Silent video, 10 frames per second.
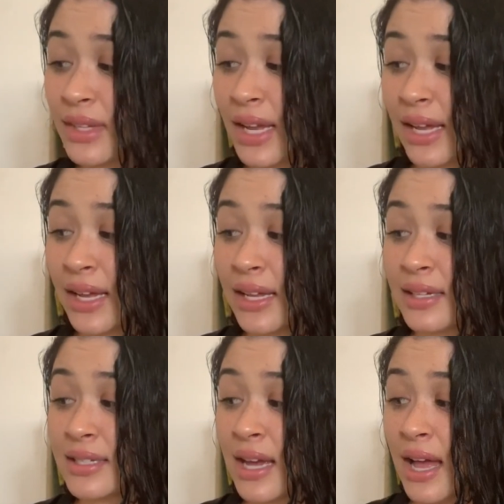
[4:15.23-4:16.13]

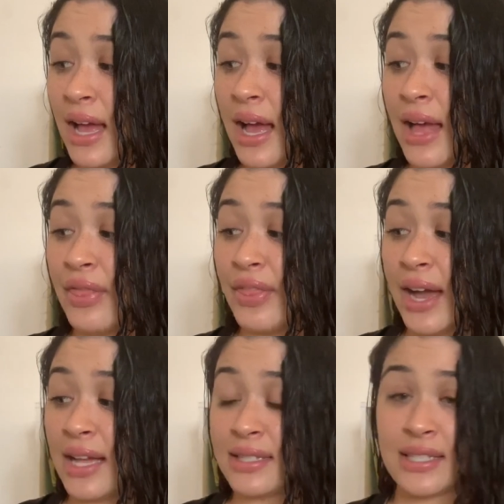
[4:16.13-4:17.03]
and
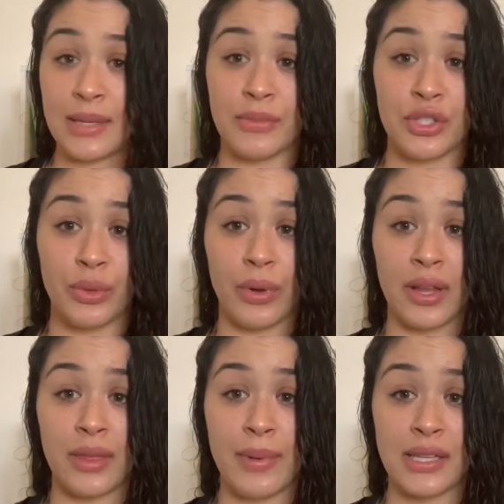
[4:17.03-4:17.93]
that seems to
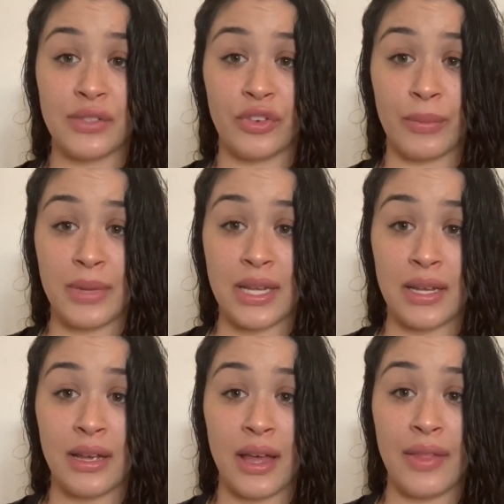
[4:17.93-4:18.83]
work the best for
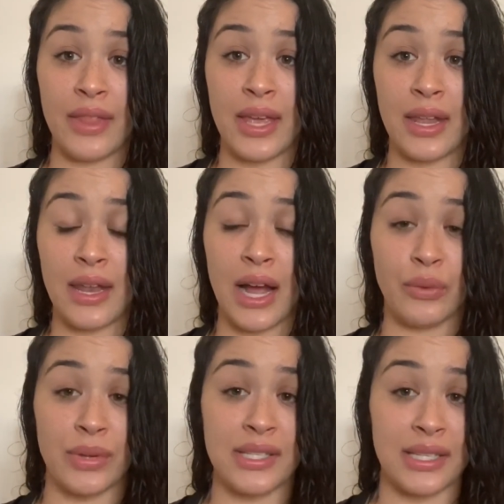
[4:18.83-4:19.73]
me. And then I
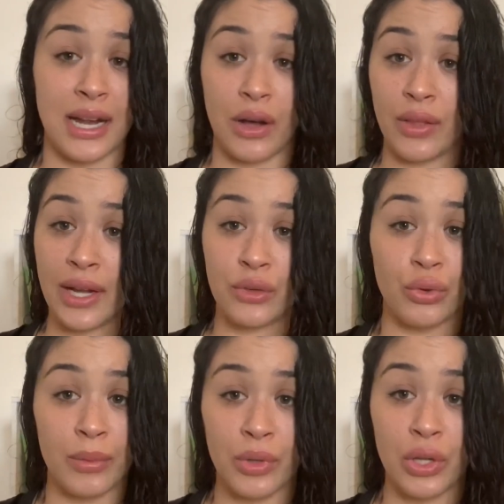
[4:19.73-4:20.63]
rinse it out like
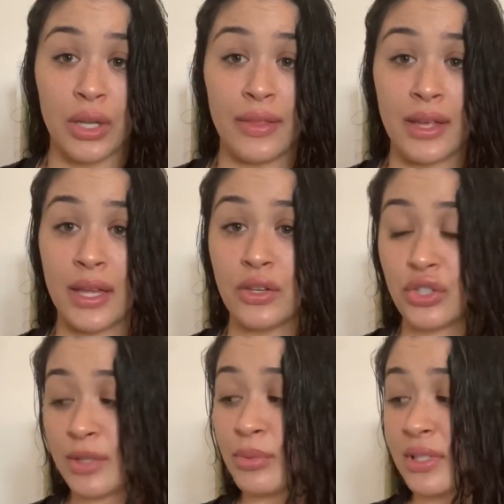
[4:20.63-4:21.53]
normal and then
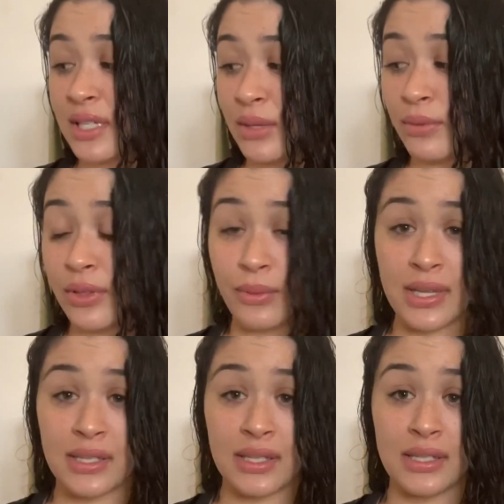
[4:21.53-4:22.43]
just proceed with the
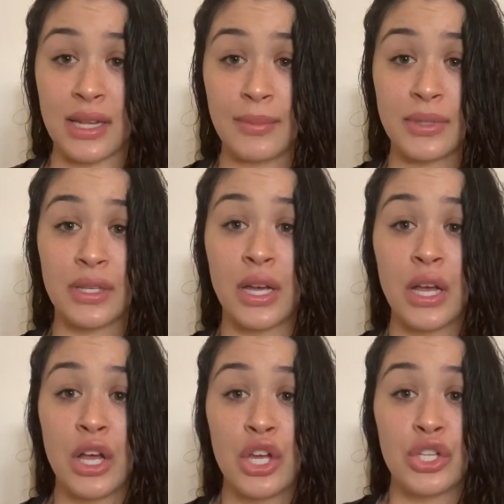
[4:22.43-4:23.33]
rest of the steps.
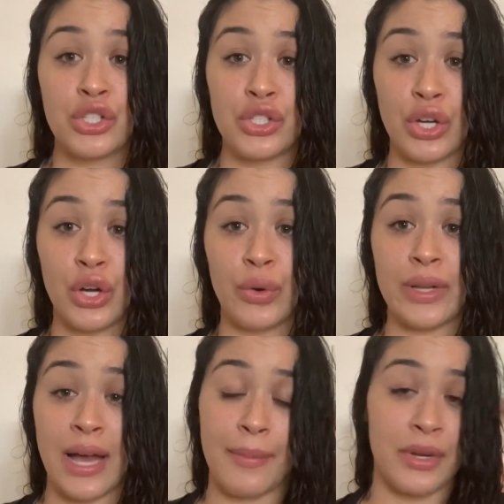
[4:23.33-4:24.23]
So
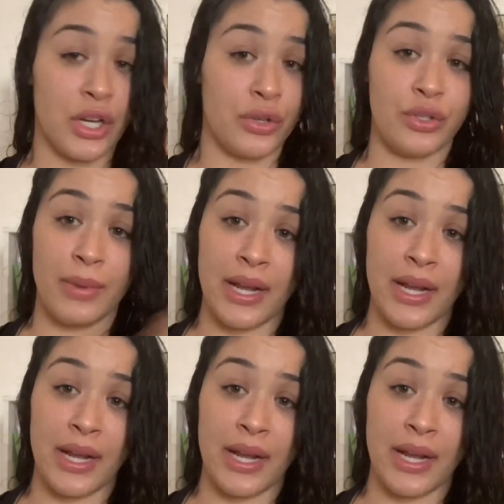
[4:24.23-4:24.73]
yeah, I'm gonna go do my